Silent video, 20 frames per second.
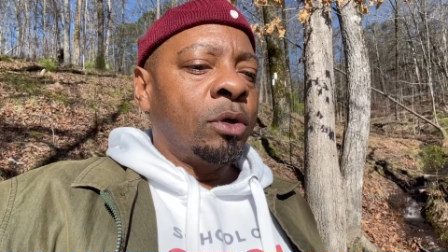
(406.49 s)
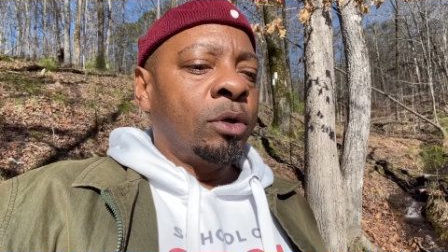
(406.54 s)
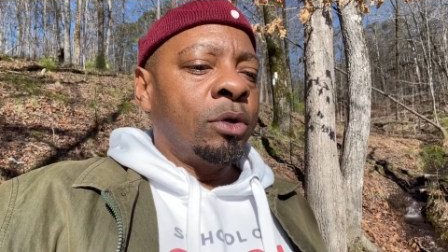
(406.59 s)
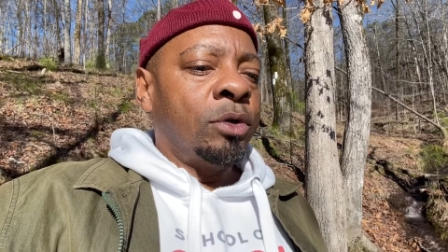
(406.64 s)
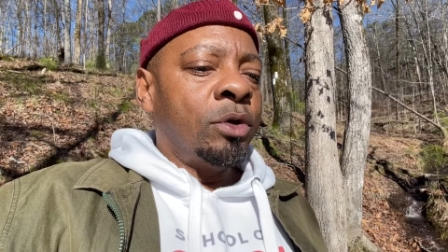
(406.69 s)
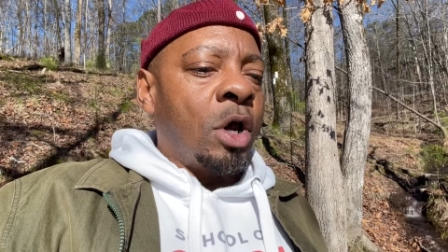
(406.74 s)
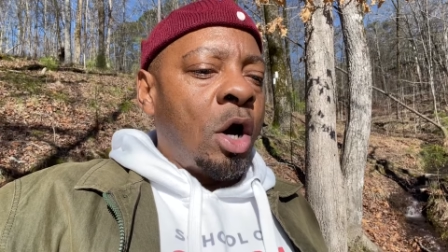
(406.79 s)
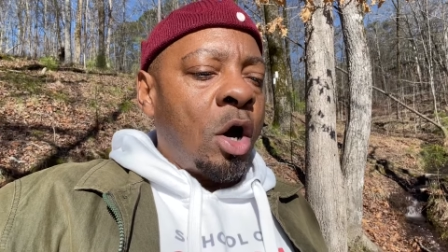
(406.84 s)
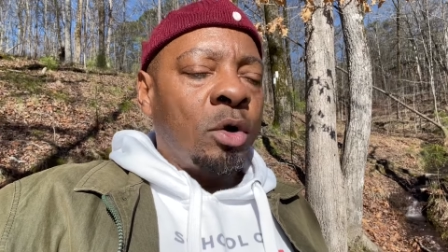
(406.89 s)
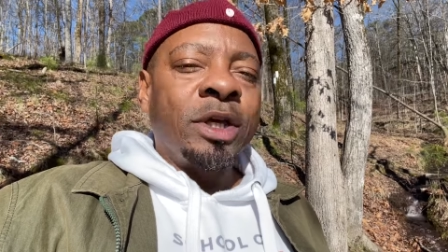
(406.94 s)

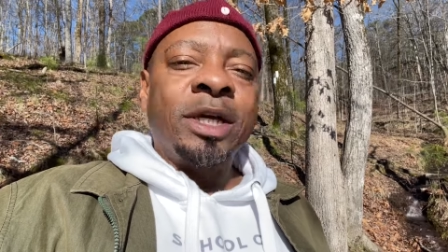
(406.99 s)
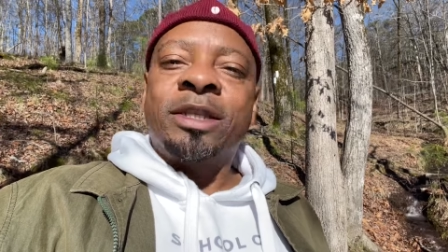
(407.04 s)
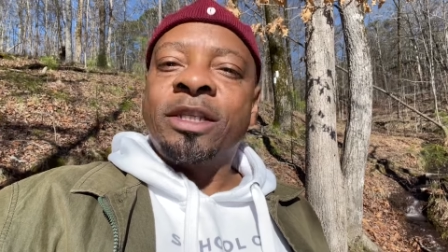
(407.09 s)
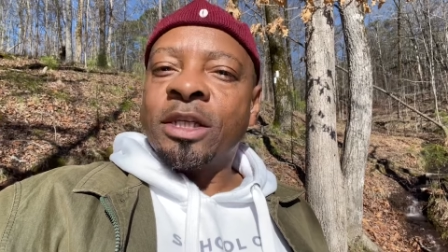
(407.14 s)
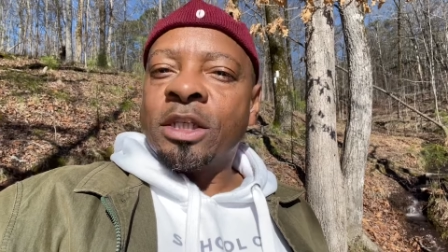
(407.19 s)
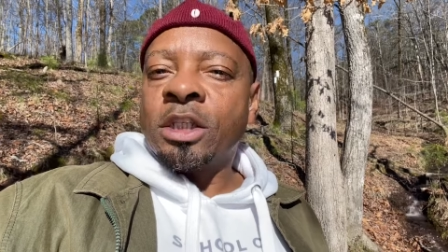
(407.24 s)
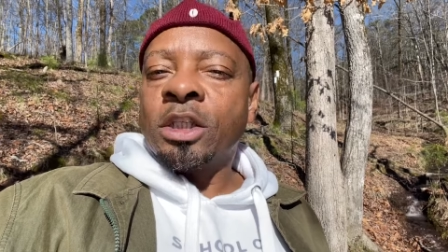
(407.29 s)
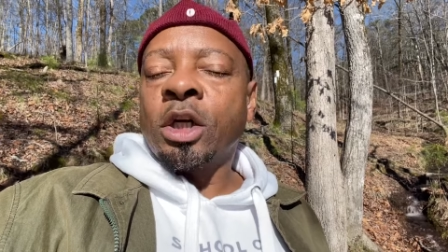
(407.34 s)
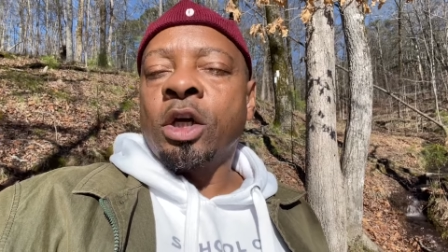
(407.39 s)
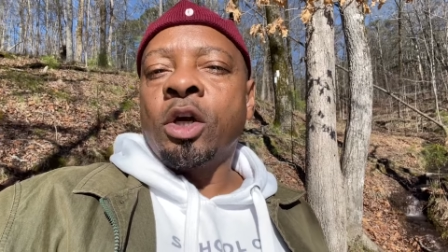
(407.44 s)
know that
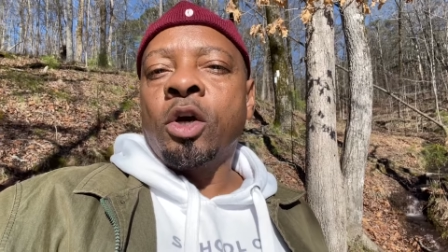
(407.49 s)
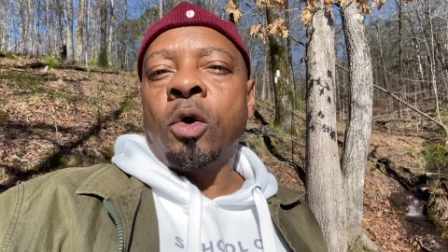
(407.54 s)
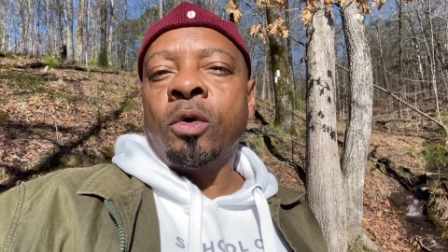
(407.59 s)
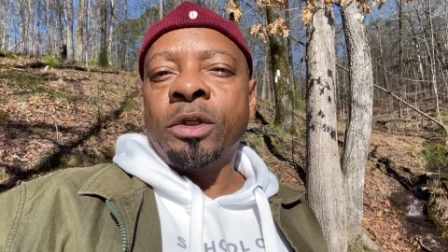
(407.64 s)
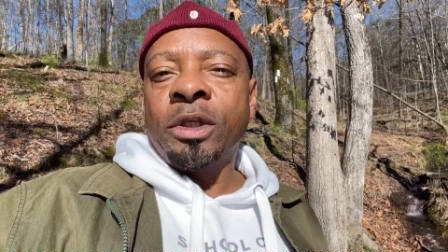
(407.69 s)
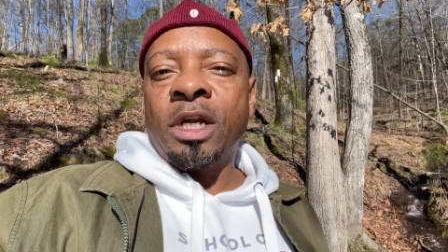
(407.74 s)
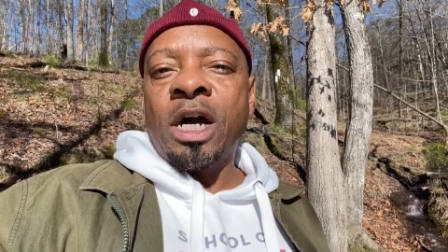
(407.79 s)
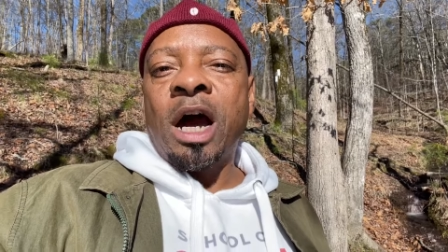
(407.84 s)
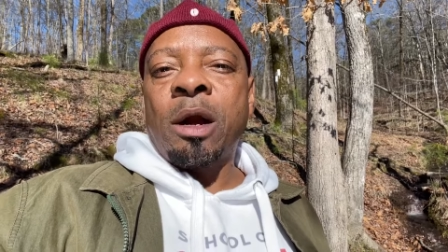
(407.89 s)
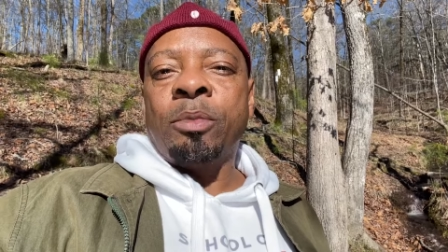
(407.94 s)
this is a
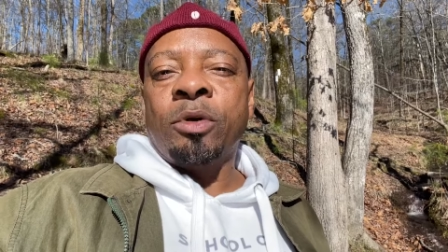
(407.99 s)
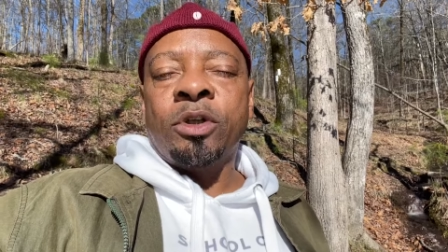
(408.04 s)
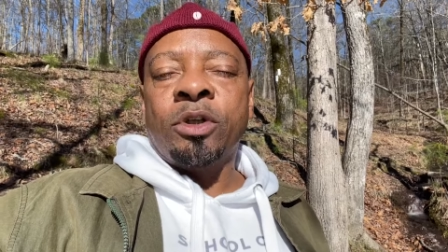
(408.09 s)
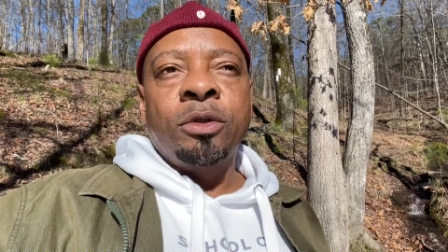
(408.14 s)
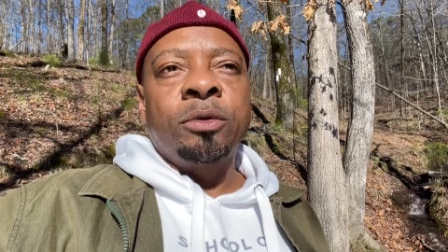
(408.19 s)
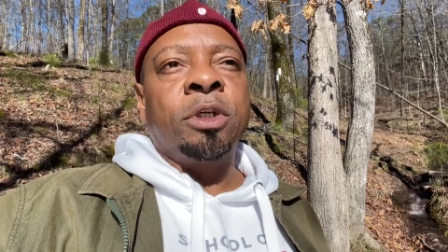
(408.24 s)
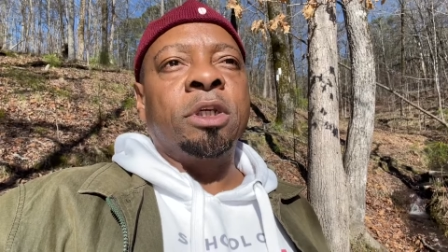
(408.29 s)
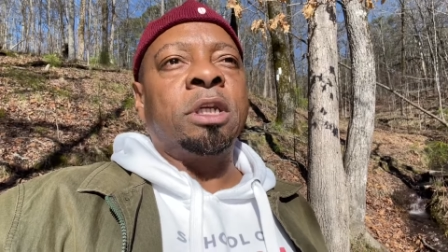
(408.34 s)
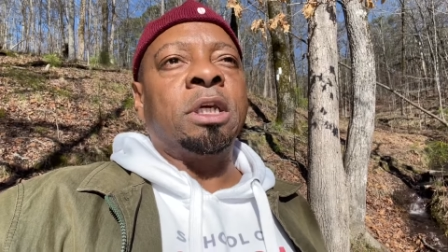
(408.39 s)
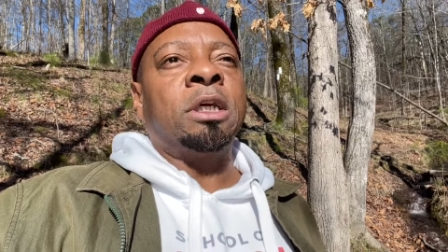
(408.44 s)
golden
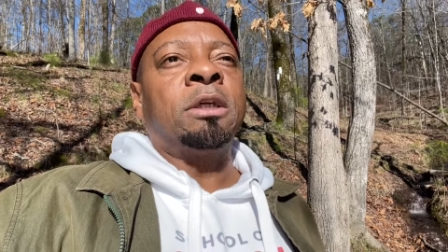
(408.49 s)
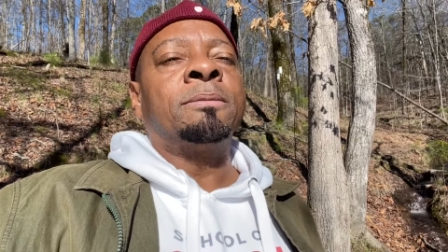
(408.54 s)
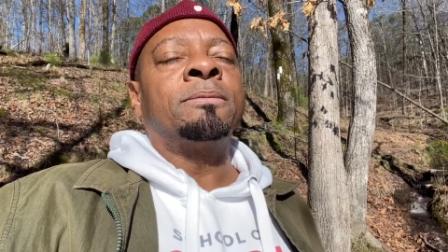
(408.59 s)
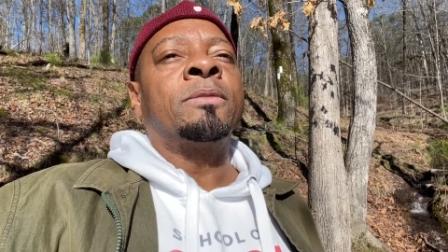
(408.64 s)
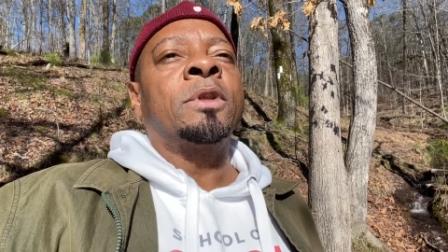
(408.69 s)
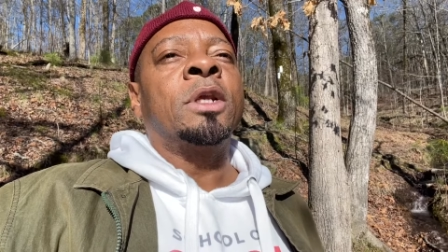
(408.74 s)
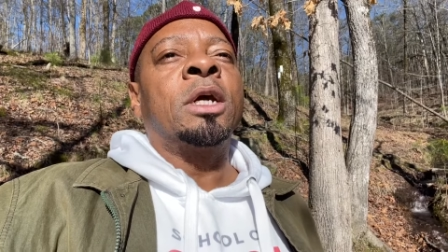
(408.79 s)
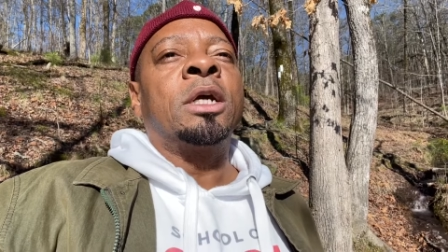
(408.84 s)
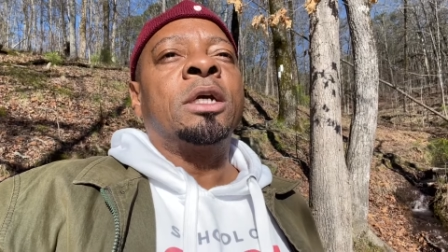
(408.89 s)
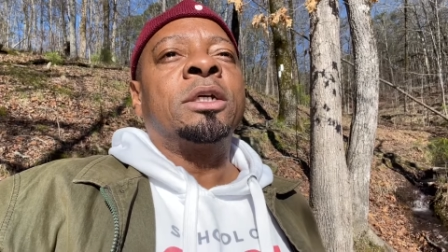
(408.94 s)
opportunity
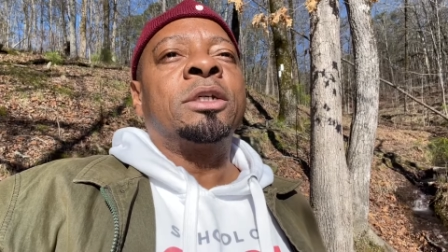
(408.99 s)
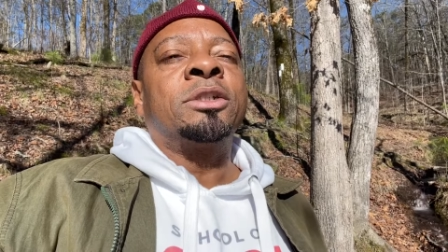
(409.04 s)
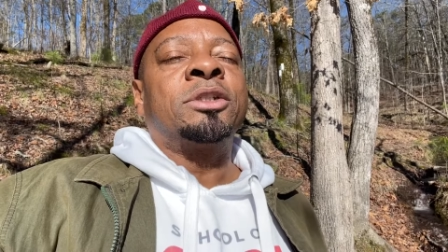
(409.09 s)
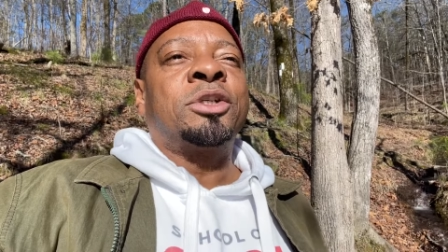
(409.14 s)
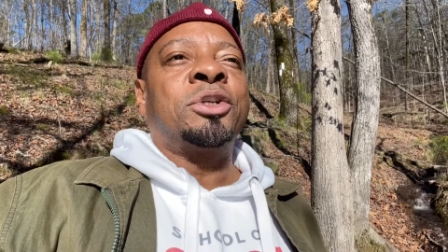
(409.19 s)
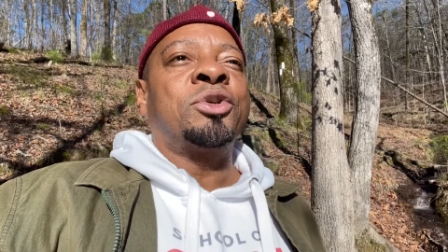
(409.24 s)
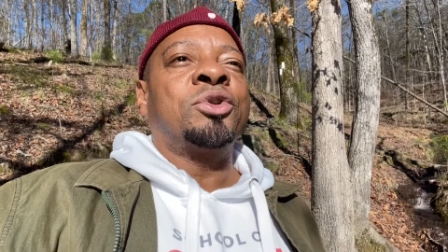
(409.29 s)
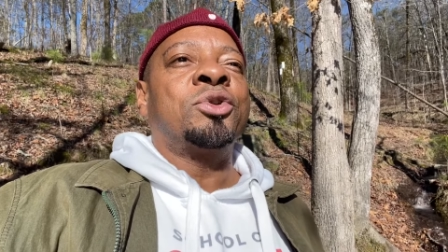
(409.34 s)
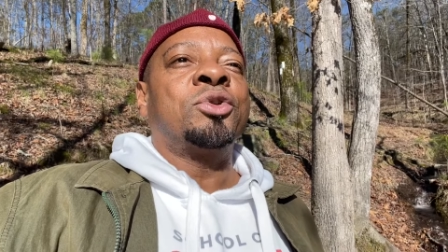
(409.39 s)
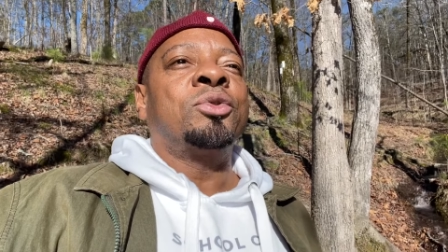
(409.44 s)

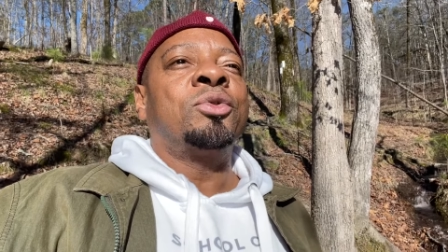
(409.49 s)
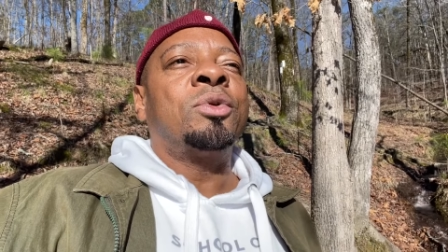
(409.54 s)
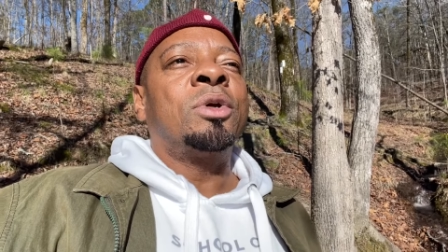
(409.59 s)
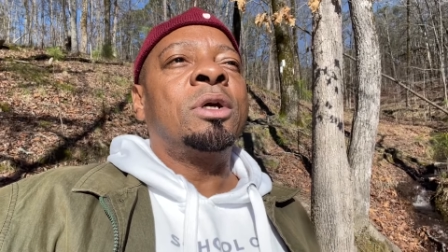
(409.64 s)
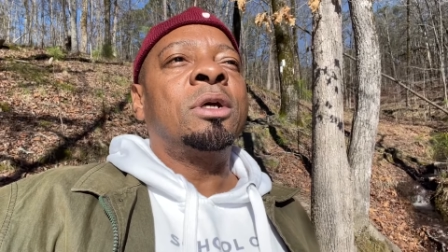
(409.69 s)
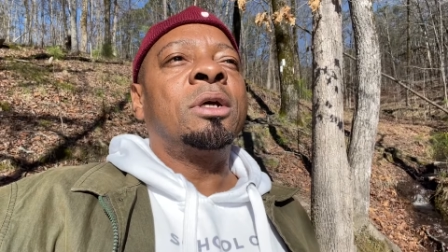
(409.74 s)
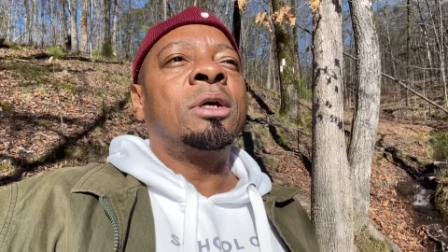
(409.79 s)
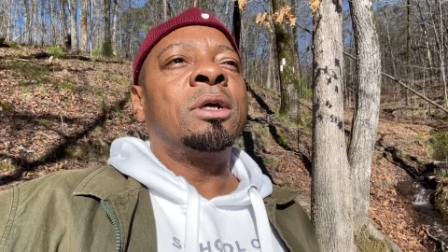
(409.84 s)
to,